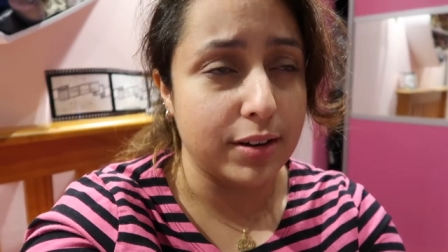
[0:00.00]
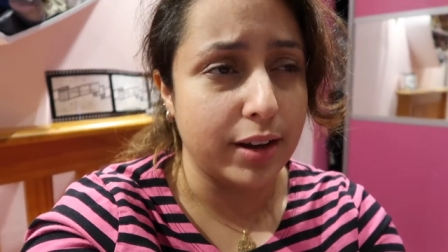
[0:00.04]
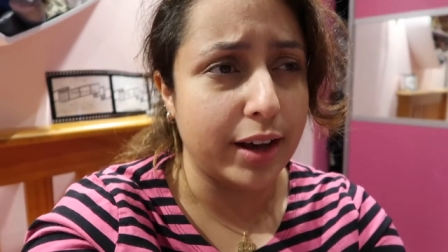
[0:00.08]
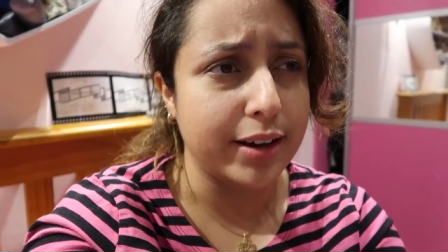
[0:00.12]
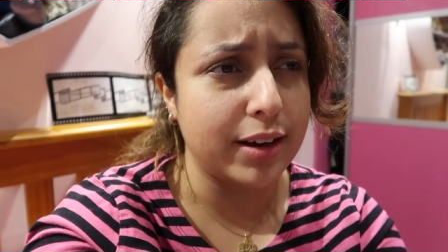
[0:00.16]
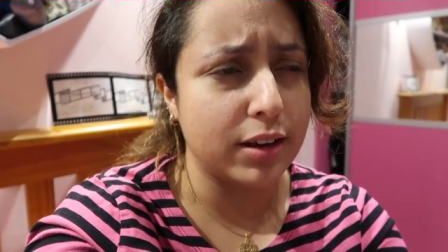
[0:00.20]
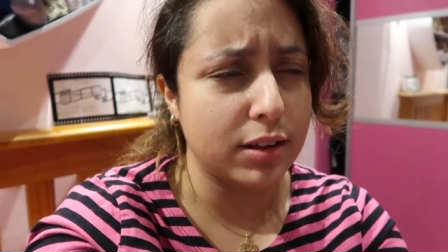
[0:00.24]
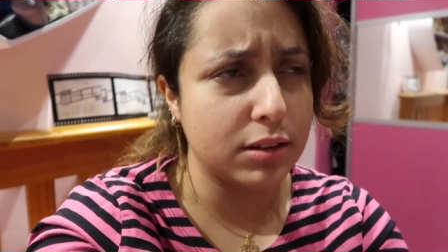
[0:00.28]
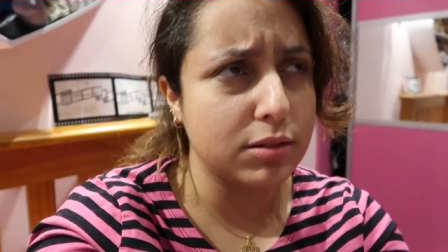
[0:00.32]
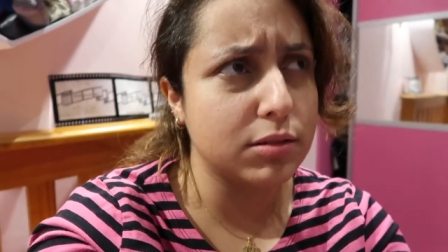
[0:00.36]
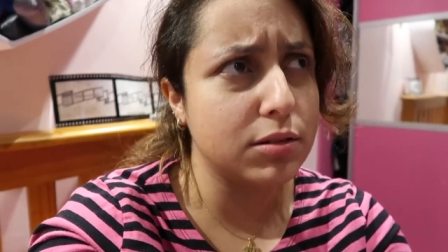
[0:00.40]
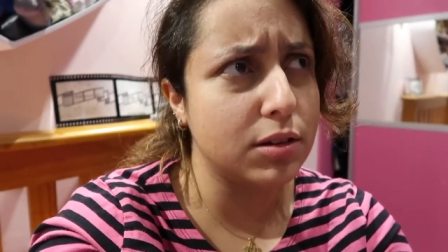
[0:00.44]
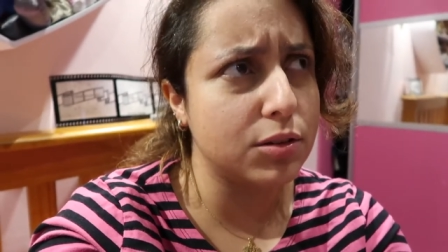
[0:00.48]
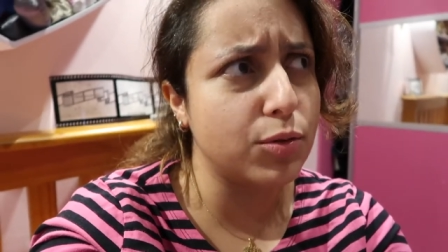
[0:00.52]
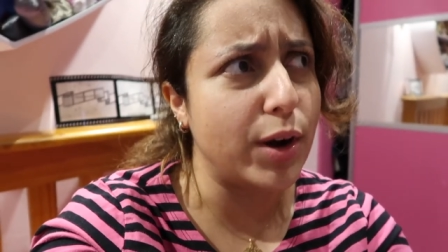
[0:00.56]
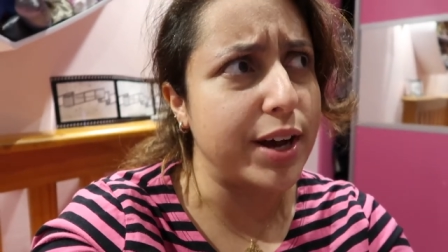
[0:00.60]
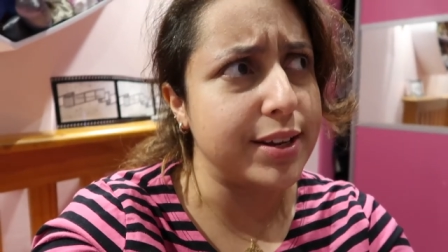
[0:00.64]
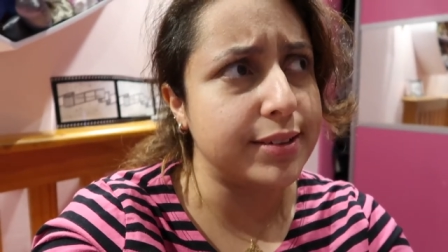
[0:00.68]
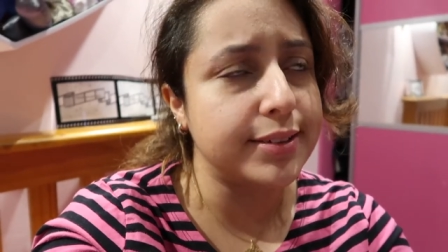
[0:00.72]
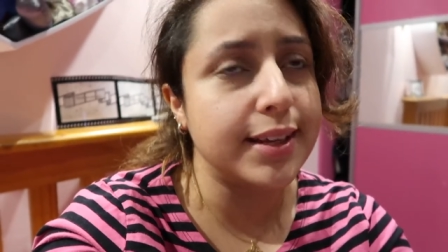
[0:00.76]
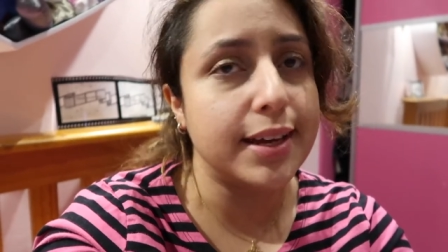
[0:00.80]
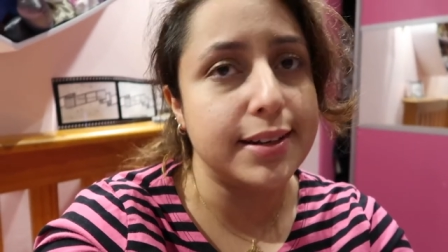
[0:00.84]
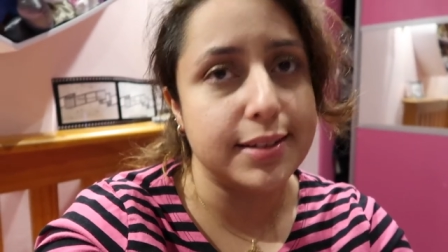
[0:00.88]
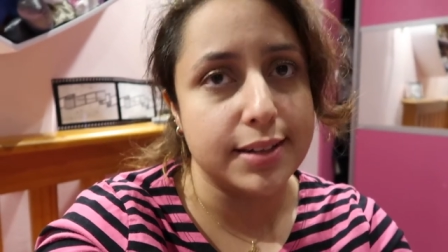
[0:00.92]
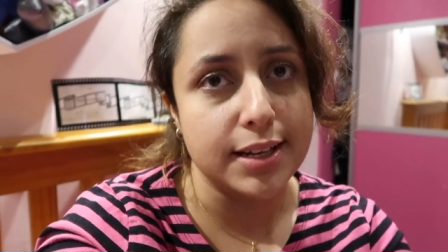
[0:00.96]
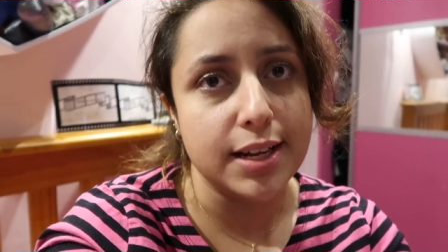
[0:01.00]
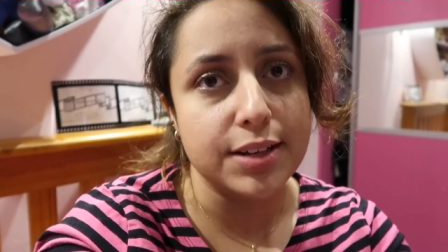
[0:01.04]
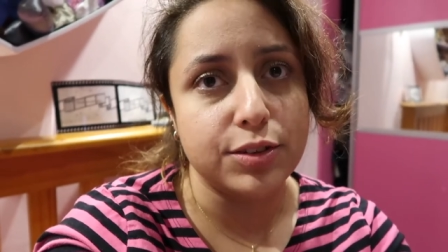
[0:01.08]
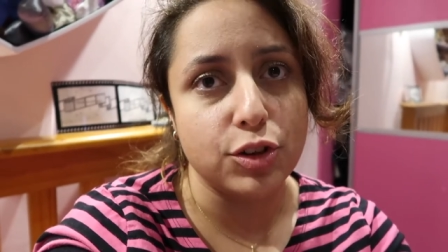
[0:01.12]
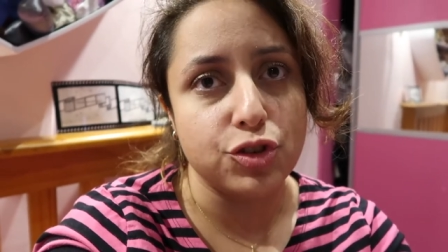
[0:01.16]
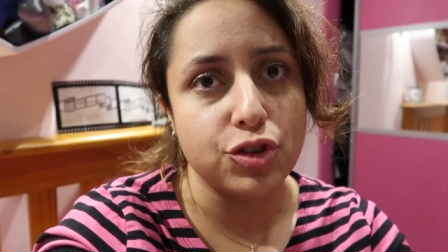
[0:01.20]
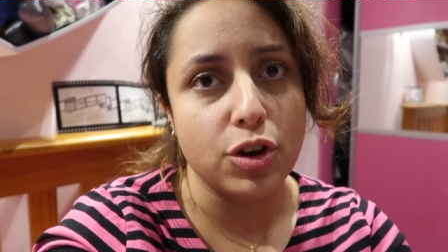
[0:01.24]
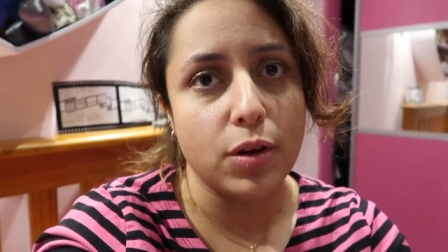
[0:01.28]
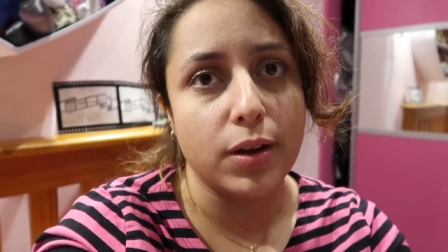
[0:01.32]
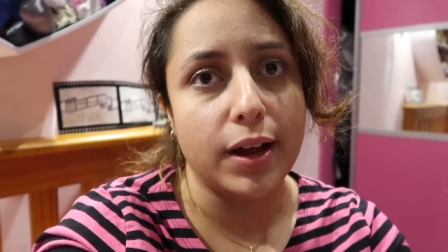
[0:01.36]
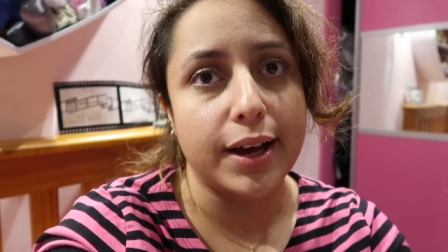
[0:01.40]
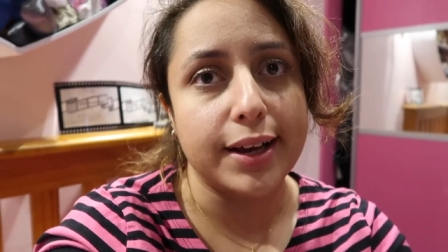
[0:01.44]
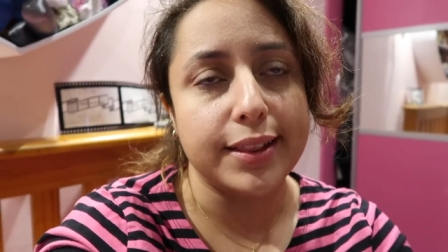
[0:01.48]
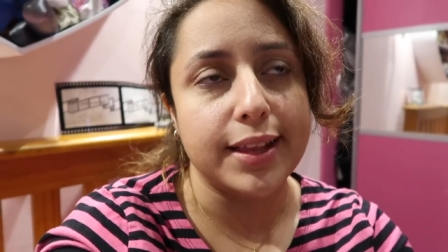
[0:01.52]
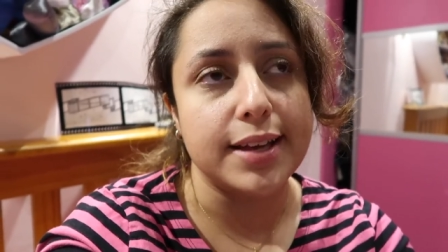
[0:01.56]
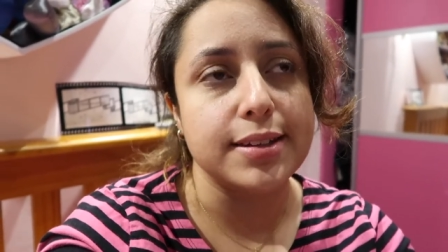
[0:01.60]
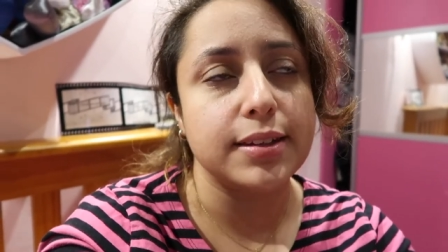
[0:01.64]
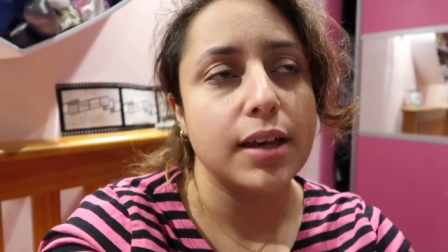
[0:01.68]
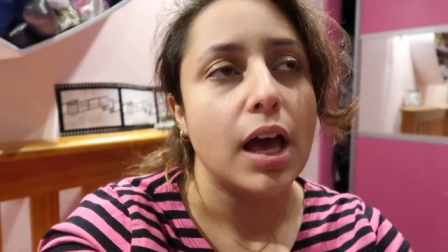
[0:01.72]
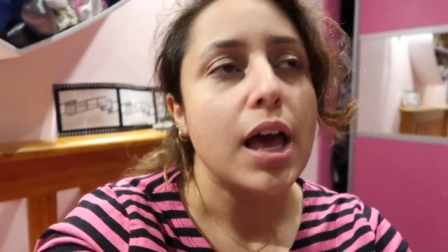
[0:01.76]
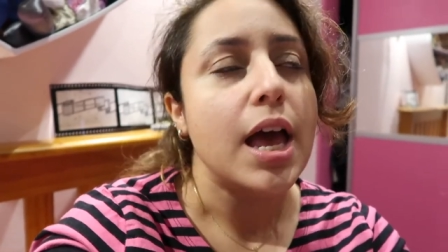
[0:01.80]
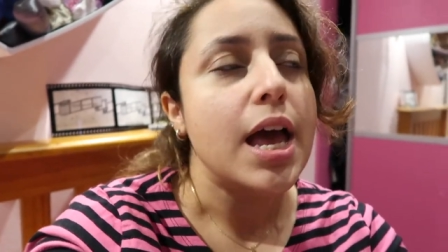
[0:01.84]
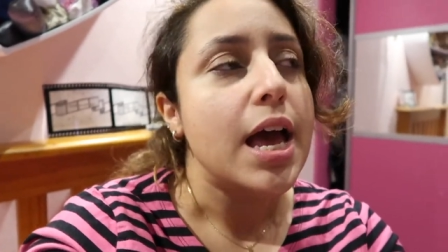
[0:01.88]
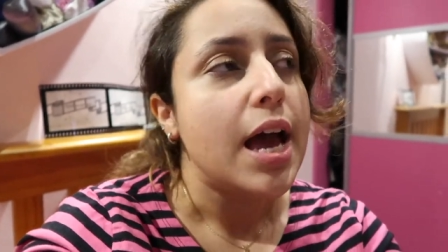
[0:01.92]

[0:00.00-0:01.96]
Like, the West End needs a show like this.